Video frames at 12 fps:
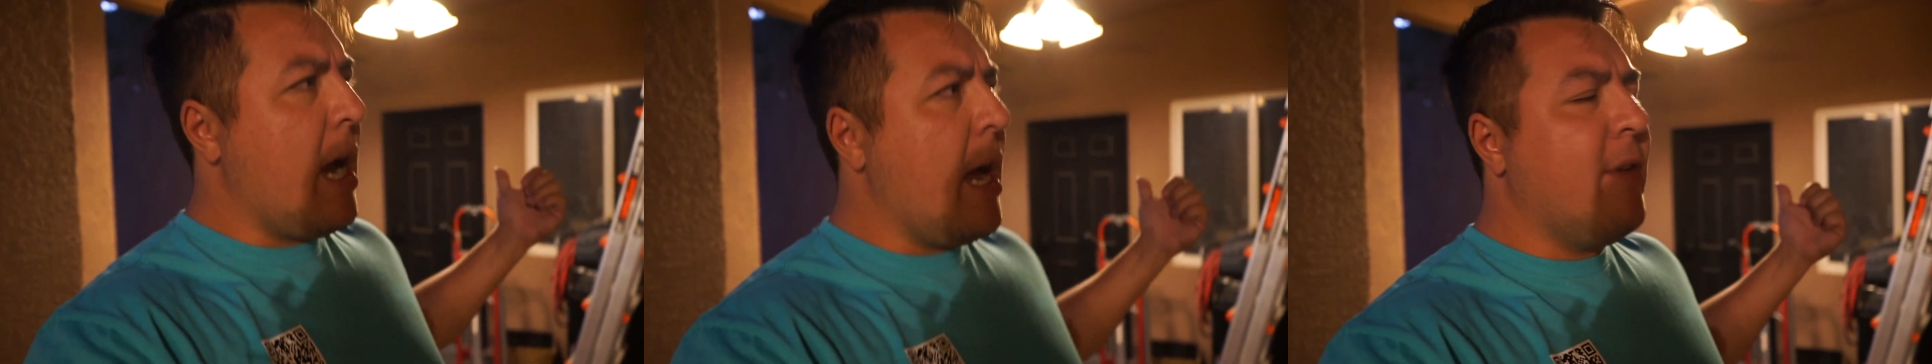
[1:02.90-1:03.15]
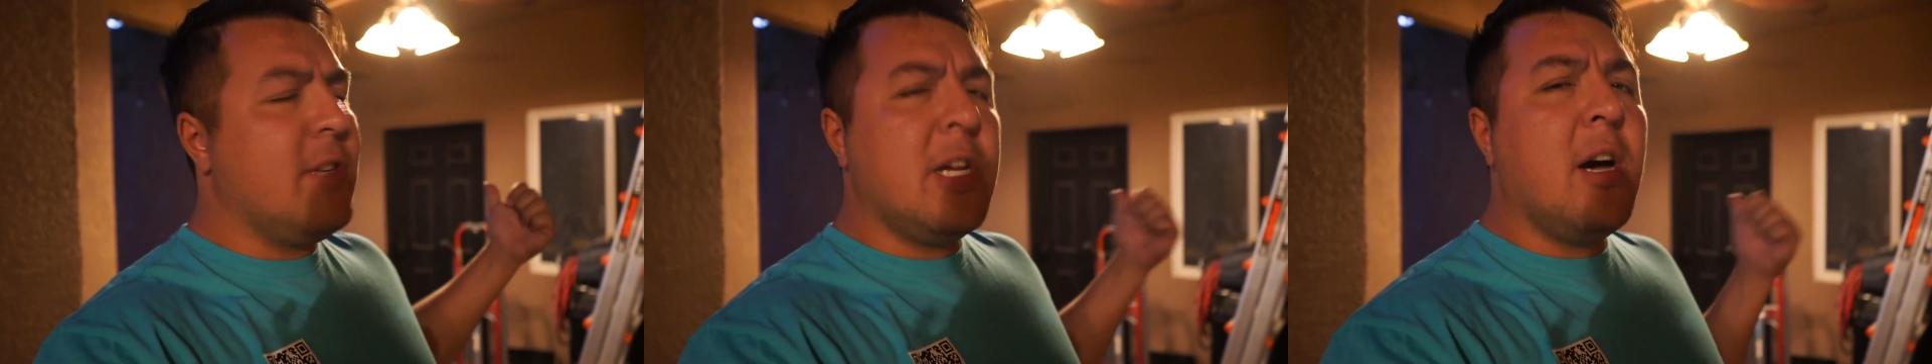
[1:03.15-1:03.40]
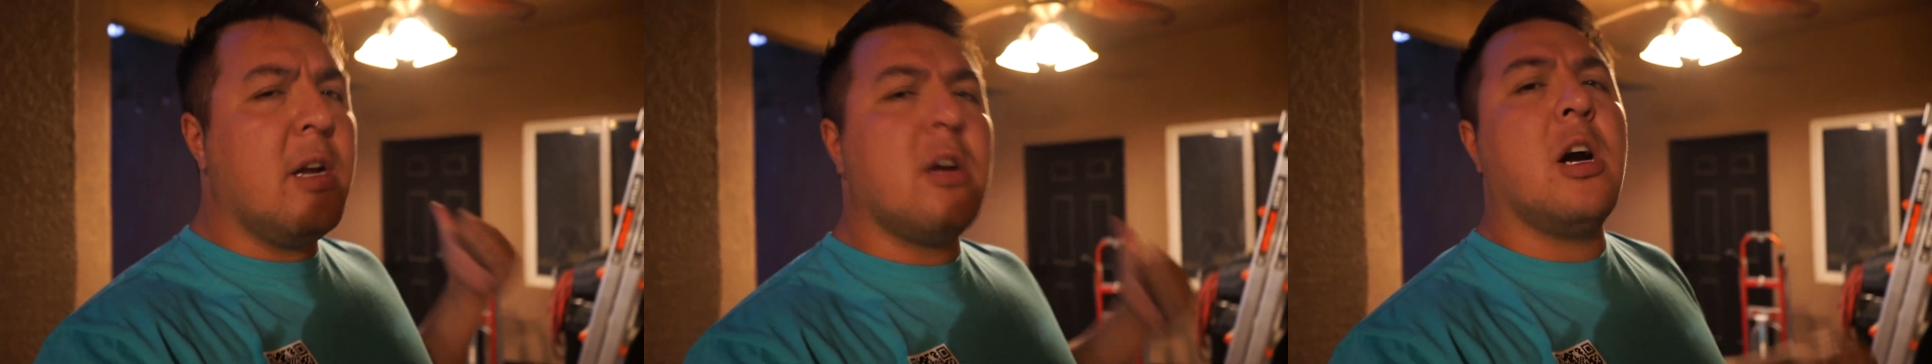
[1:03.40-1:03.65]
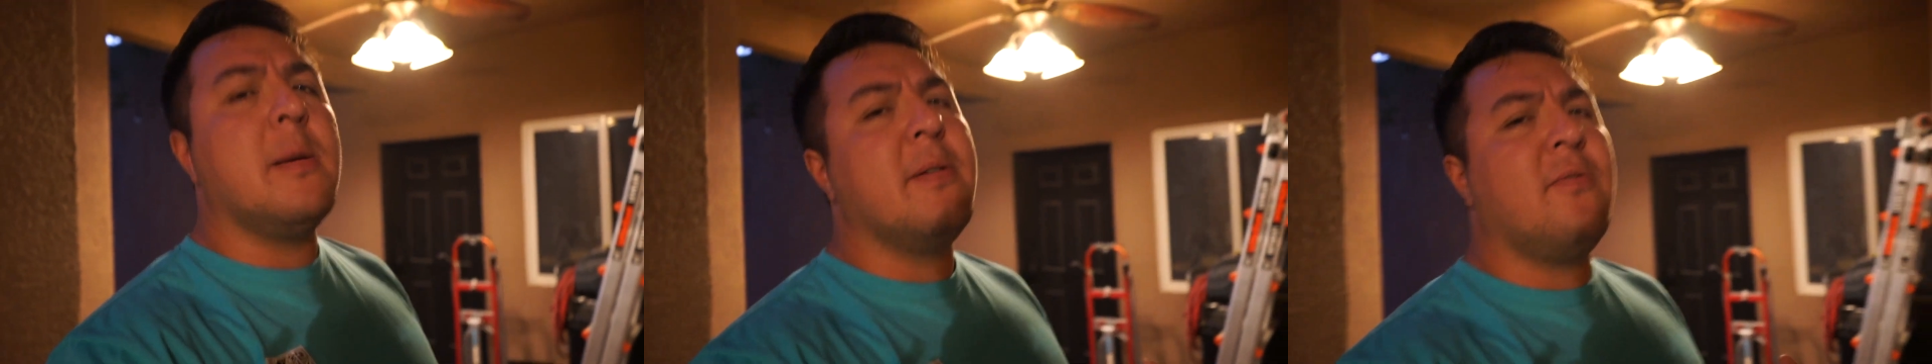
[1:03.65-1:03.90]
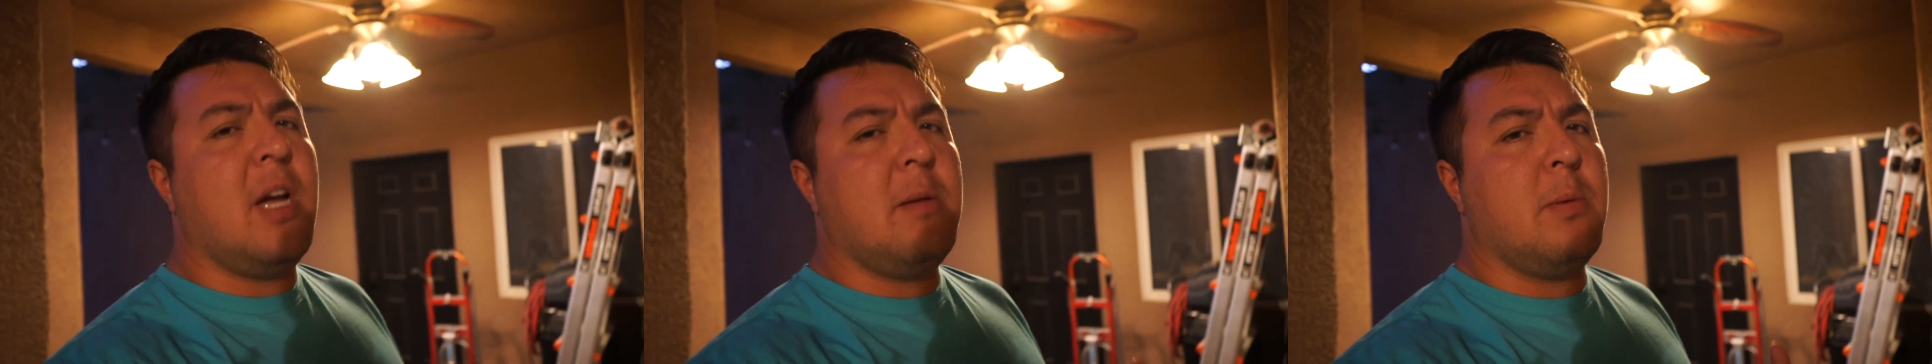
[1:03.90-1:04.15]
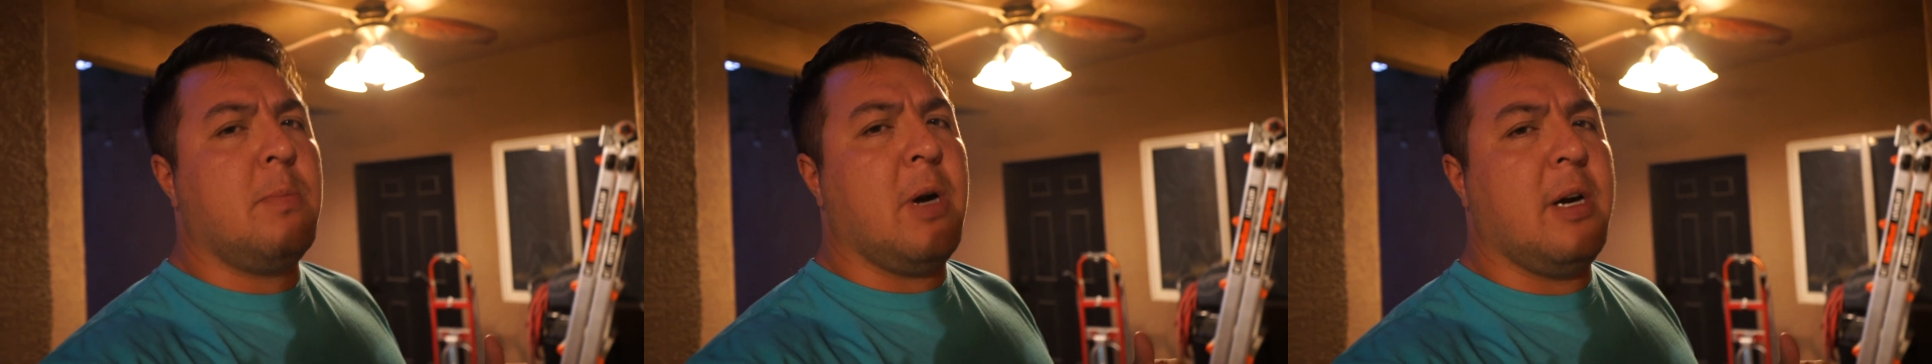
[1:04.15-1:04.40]
I have a ton of carbon
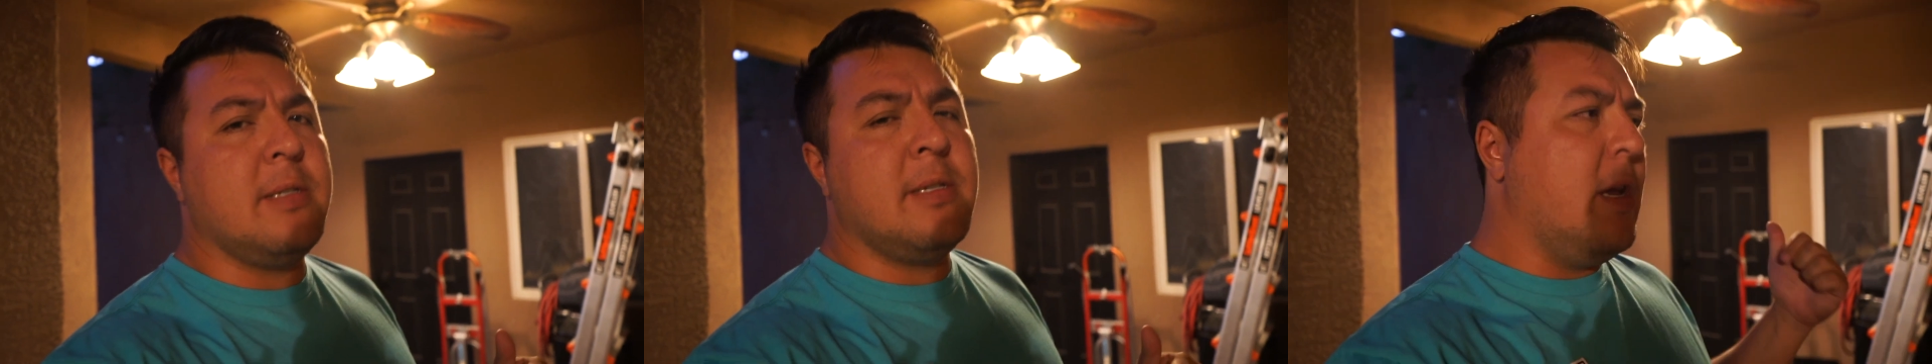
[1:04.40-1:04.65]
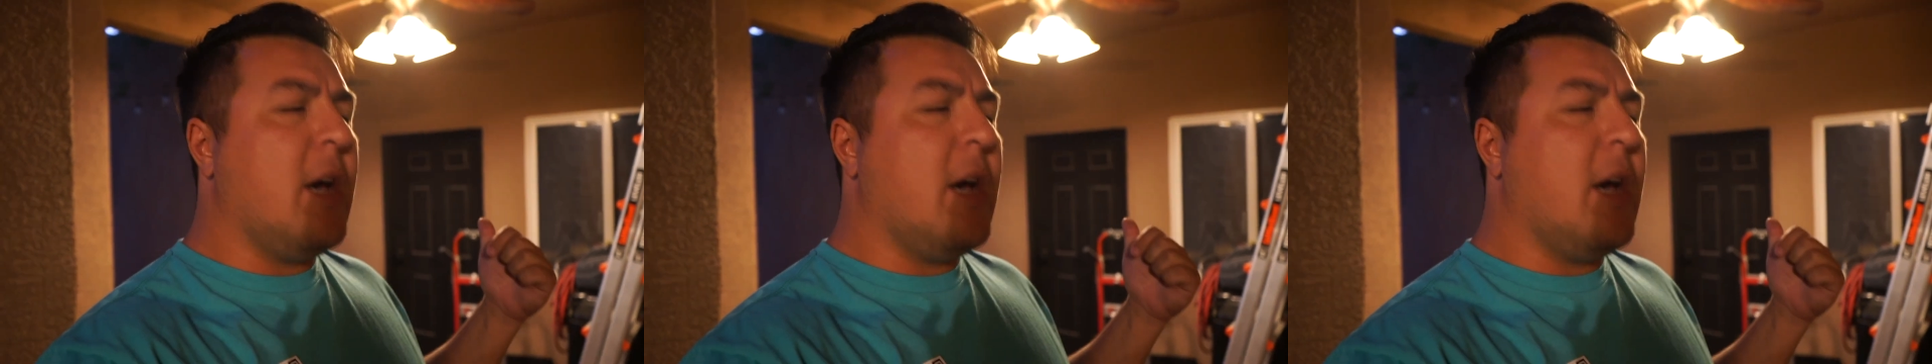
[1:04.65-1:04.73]
fiber parts.